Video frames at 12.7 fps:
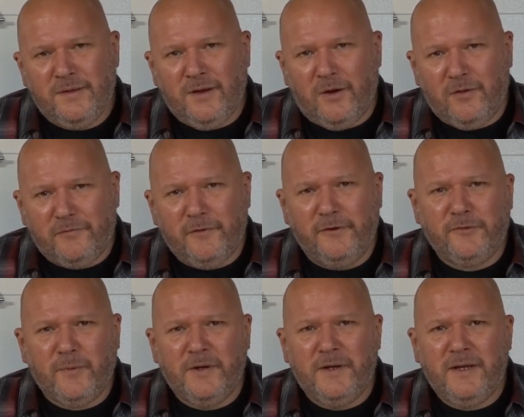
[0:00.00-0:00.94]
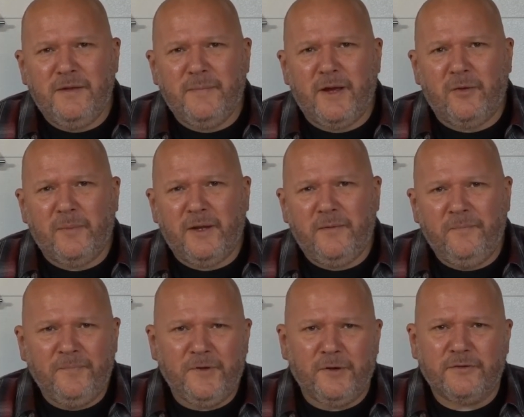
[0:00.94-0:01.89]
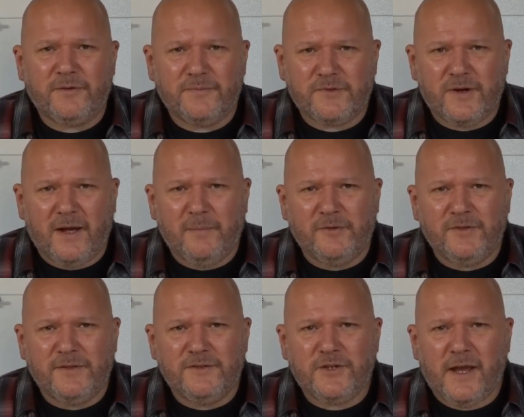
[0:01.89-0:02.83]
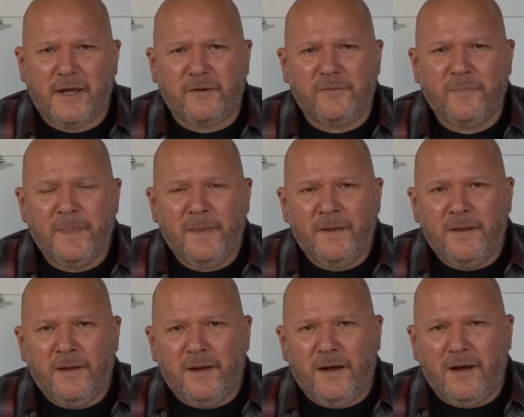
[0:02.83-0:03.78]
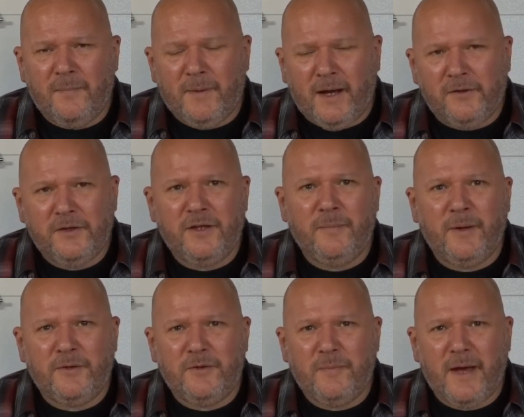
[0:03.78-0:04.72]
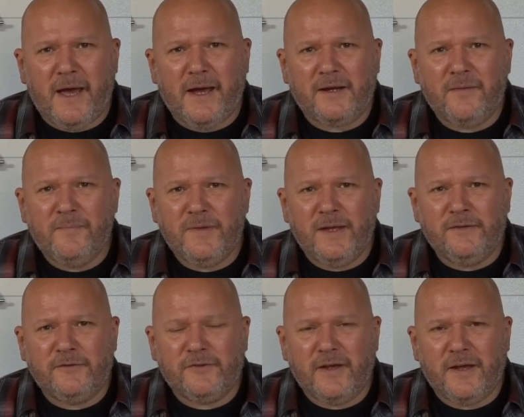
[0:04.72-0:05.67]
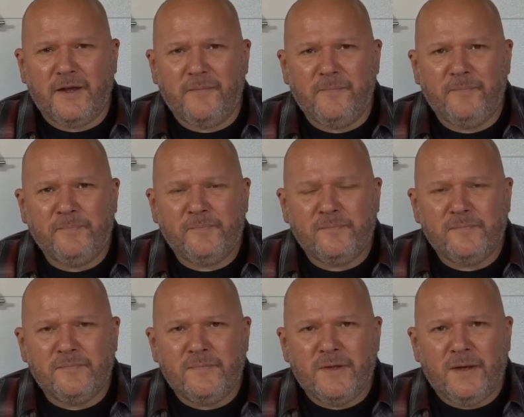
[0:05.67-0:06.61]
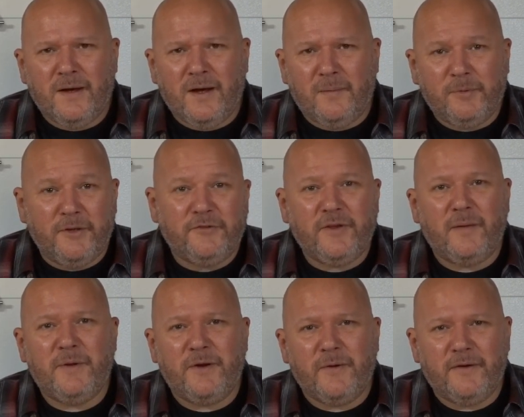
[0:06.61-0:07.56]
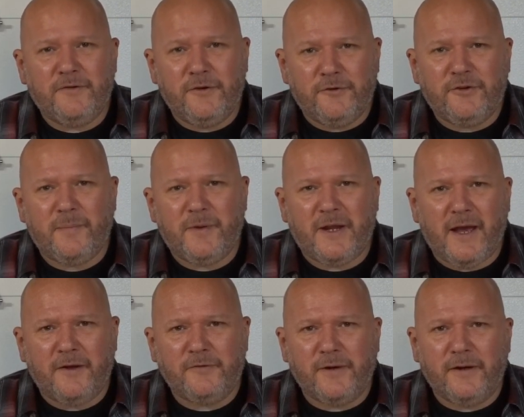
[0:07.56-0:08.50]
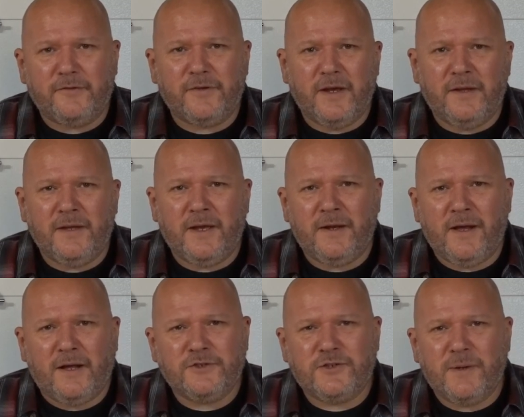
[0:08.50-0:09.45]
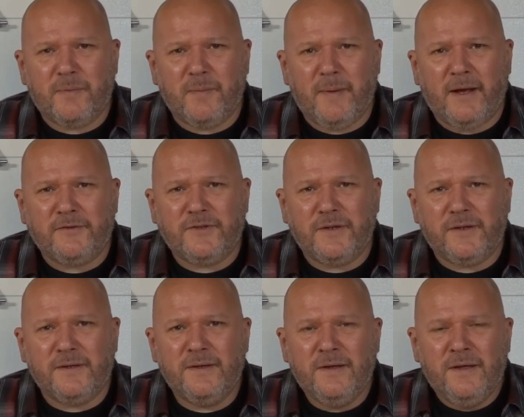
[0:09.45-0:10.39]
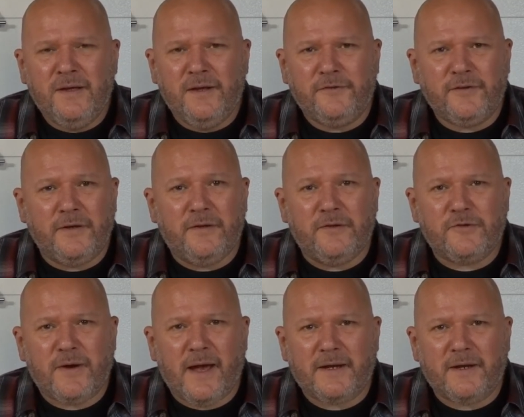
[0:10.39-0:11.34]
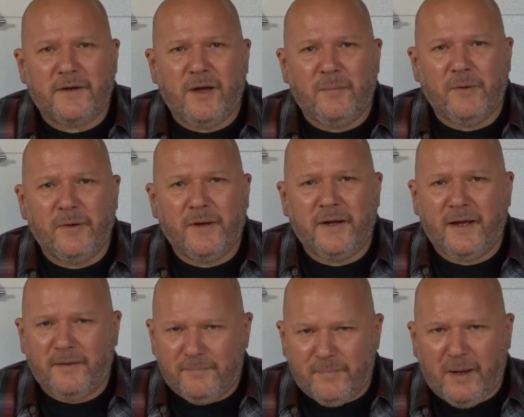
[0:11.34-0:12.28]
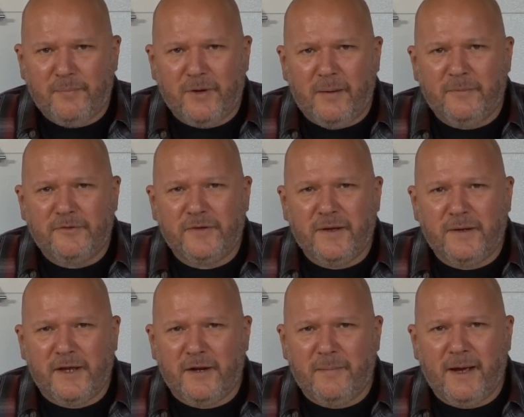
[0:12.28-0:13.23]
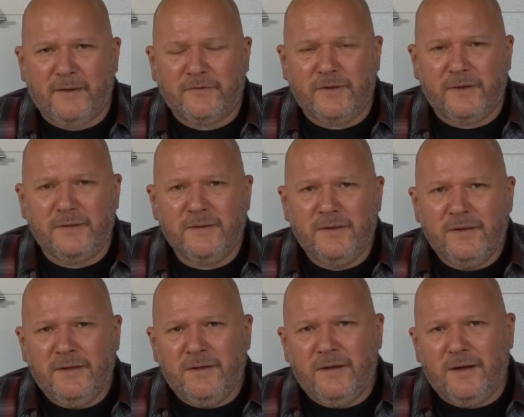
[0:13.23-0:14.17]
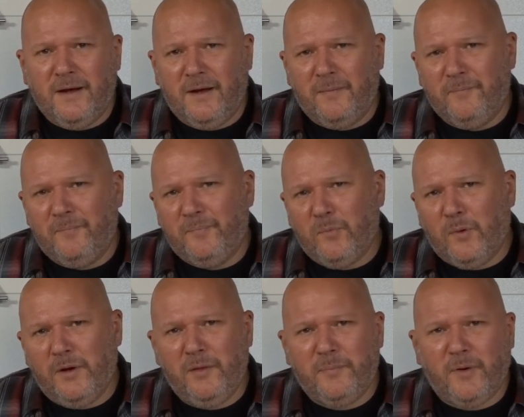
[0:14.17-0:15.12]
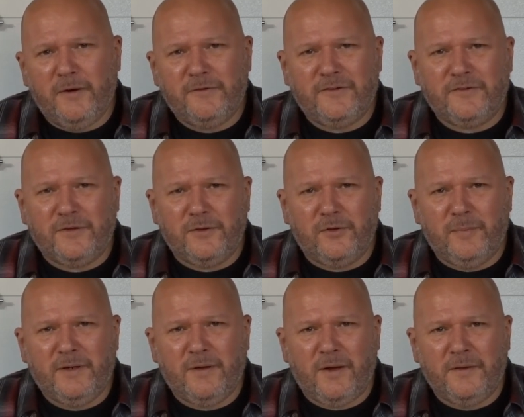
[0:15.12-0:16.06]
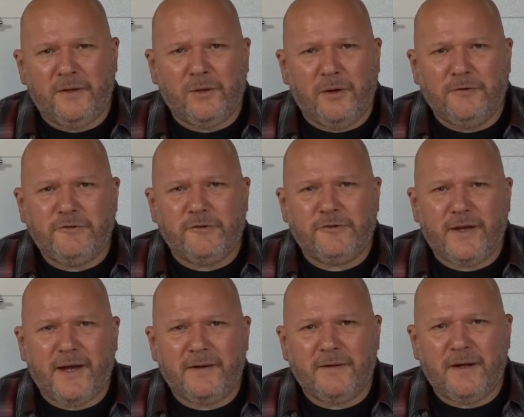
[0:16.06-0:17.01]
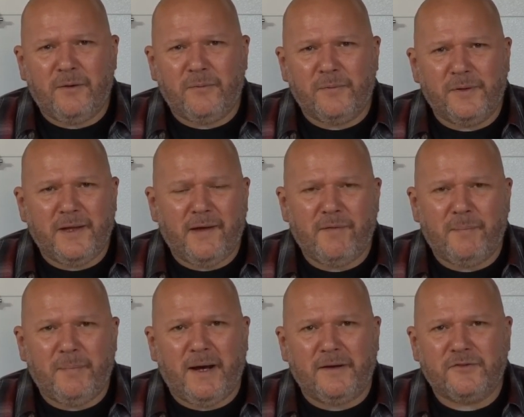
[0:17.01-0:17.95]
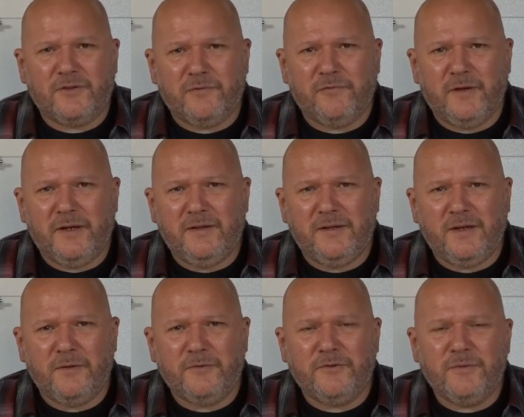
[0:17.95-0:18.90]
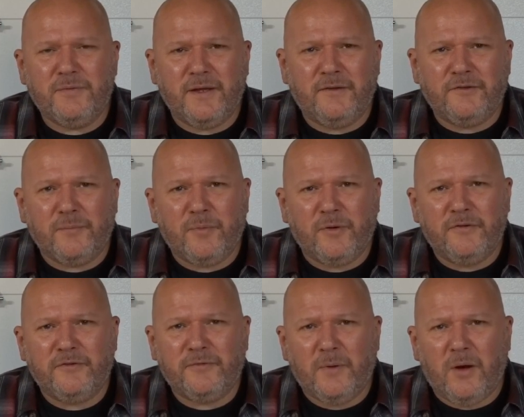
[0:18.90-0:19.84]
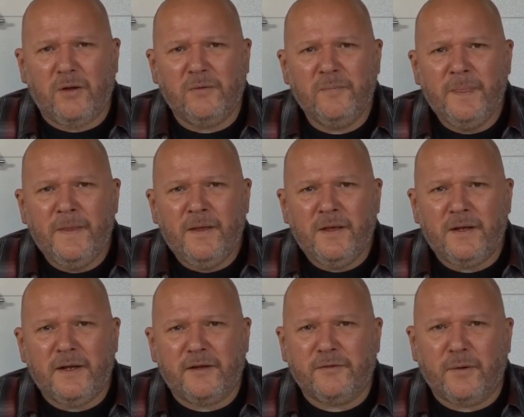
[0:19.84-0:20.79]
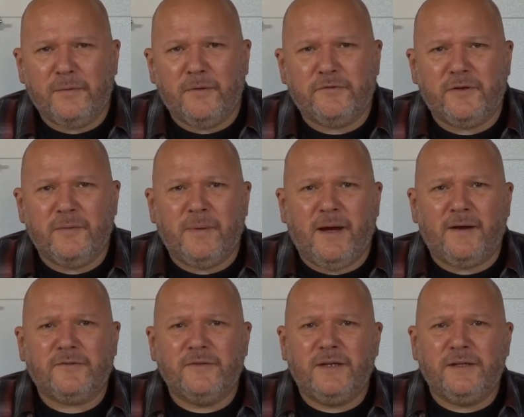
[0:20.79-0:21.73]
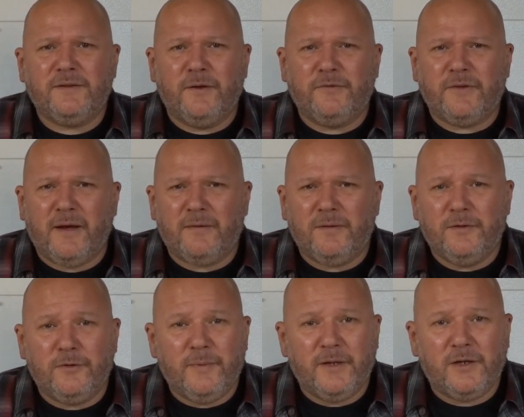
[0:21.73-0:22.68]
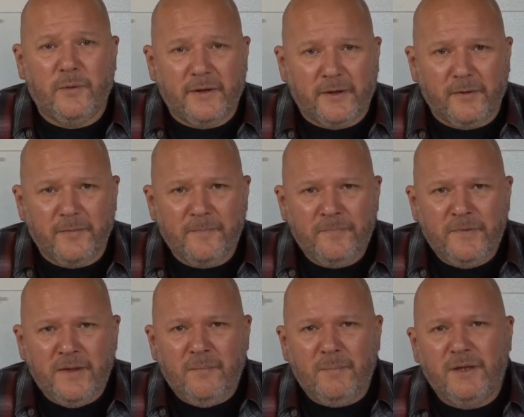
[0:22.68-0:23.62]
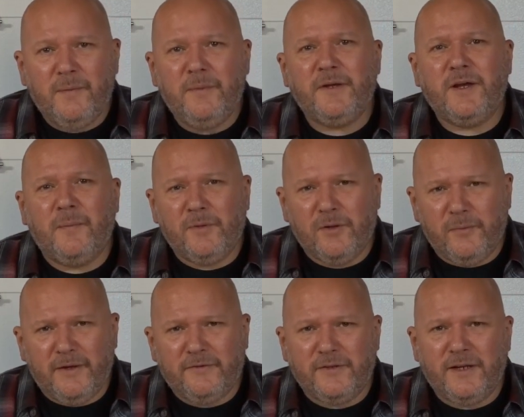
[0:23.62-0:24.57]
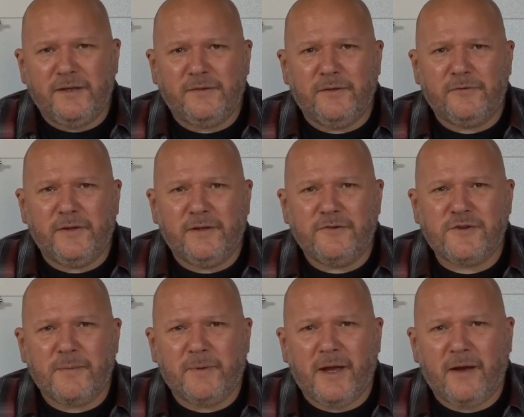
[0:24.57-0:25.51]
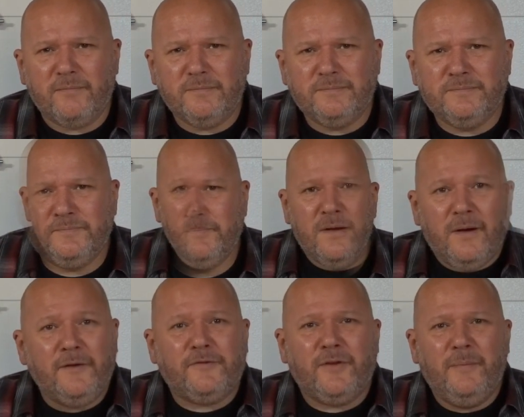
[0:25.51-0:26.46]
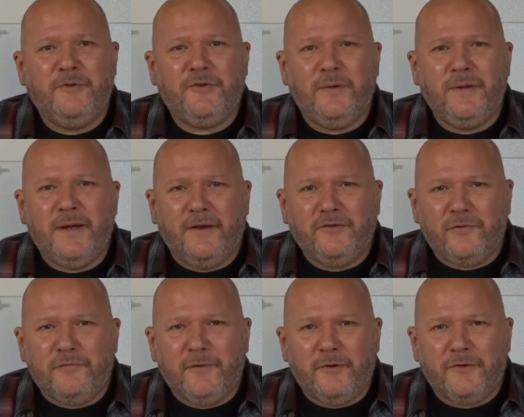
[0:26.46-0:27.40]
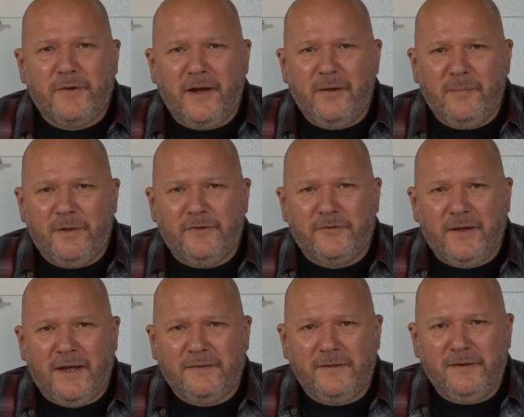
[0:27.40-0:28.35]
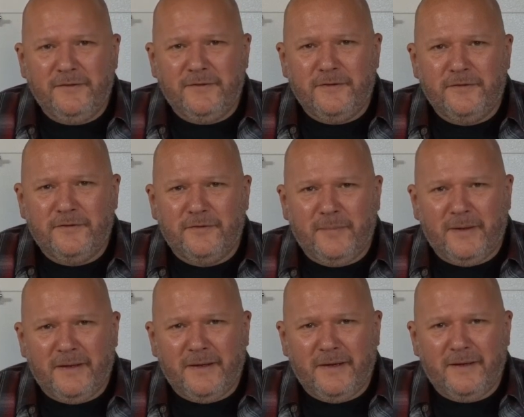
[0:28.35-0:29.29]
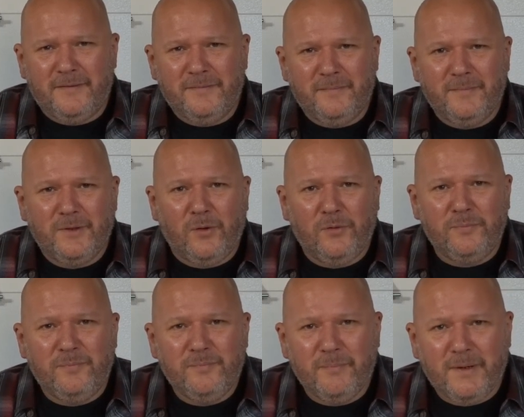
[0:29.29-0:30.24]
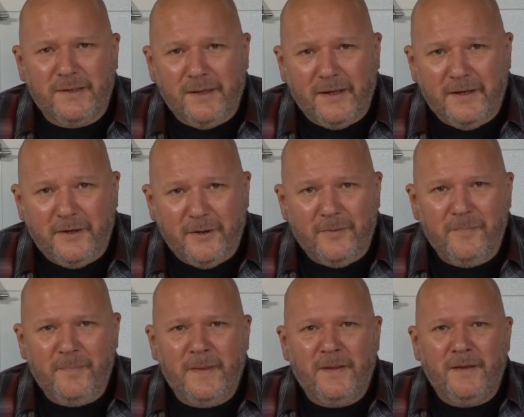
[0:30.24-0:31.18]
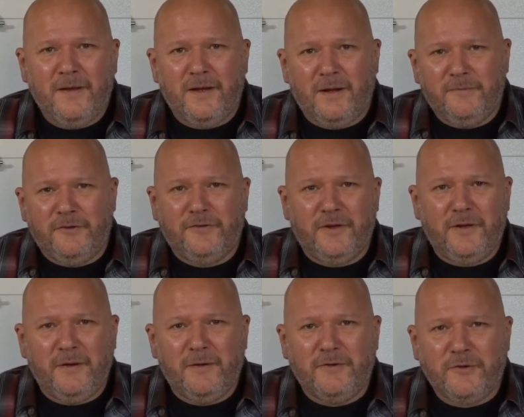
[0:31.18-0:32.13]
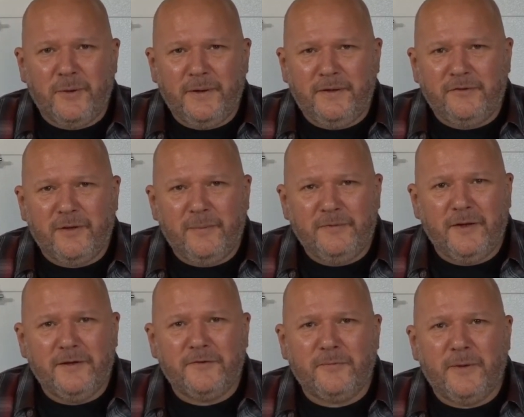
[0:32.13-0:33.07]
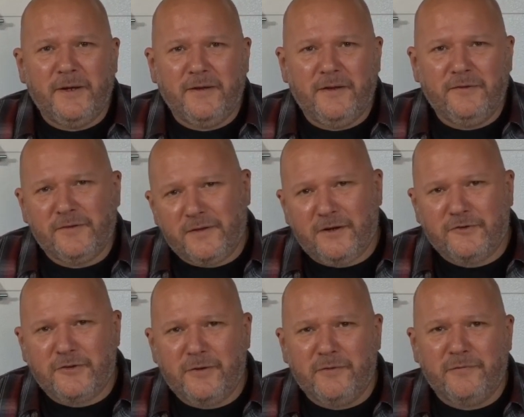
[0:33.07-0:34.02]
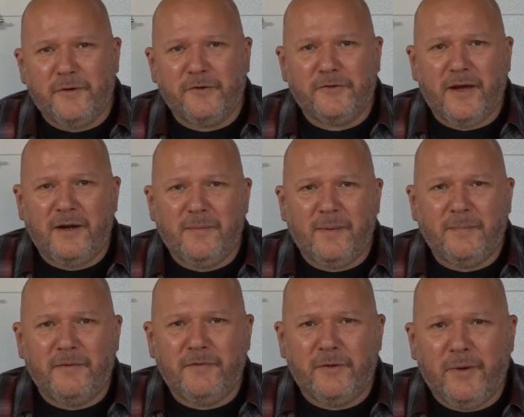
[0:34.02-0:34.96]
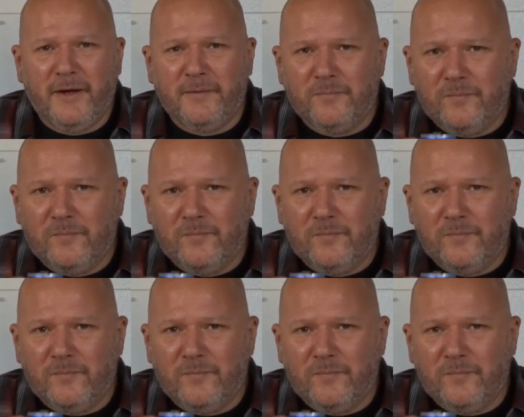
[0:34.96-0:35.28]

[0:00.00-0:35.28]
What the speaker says: are the first one to email me, you're a subscriber to the channel, I'll email you back and say, please send me your shipping address, and then I'll ship them out to you and send you the tracking number, and I promise you I'll get them out to you. One of the parts is a little bit on the larger side, and I don't really have a box to fit it. The other two things are pretty small, and I can throw those in a box and get those out a little bit quicker. But give me a couple of weeks to get those things shipped out. All right, so let me show you guys the first item, and it's not this. This is my cold Bud Light here, and I'm just sitting here enjoying this. Let me take a swig of this, and then I'll show you the first item I'm giving away.